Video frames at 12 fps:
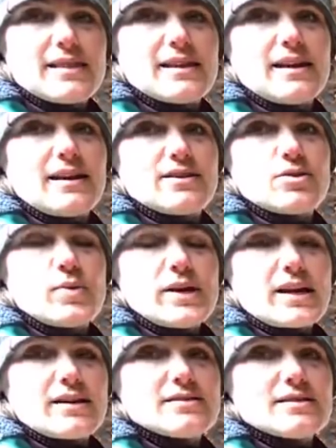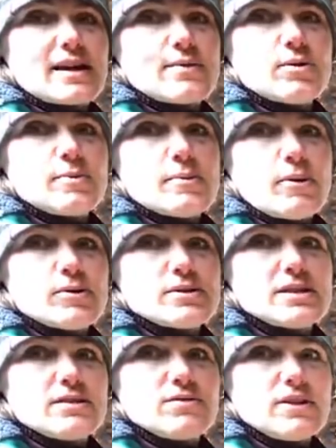then on the weekends I will be
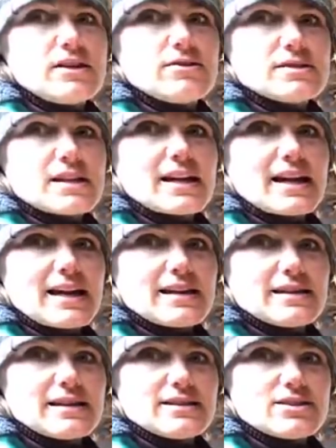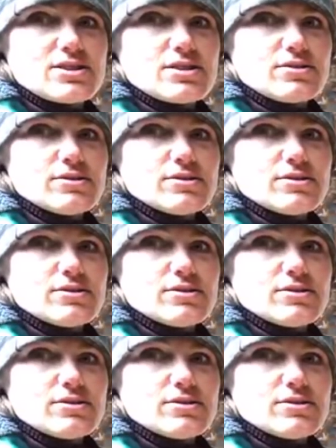posting videos that I edited too.